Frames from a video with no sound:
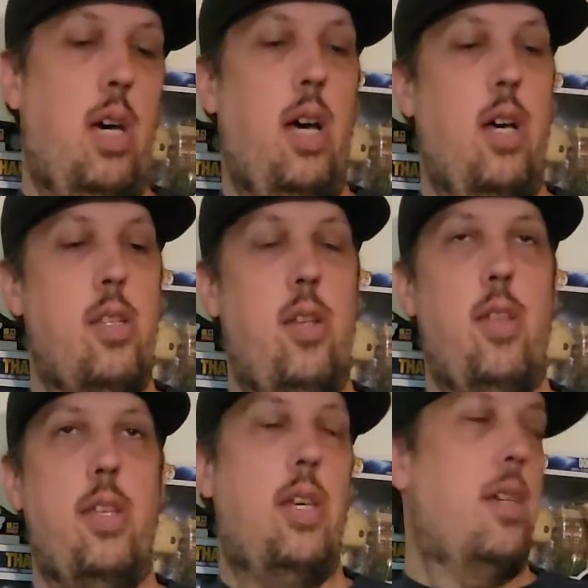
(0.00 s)
I also know
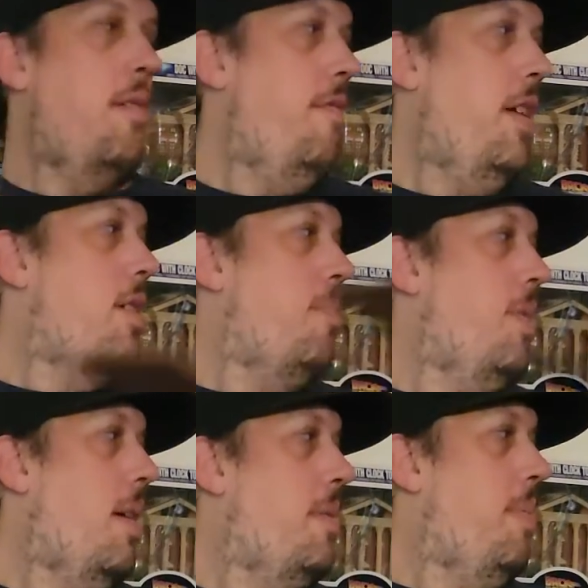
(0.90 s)
they sell convention
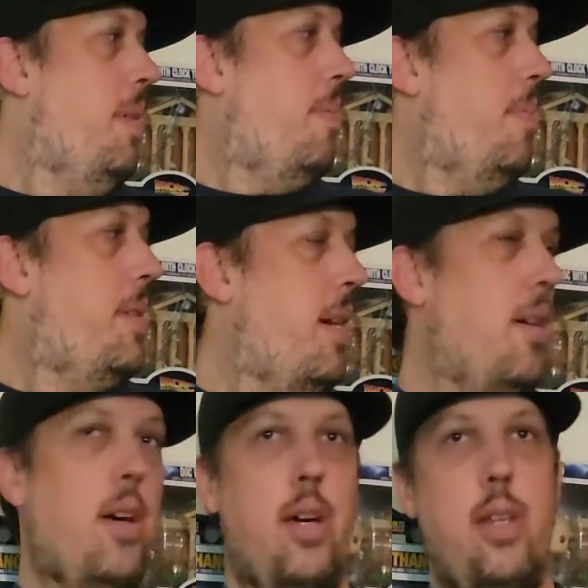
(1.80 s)
pops that people missed
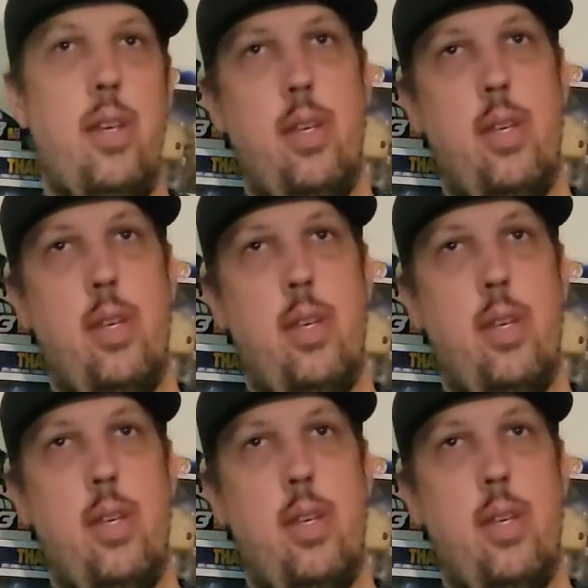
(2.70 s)
out on.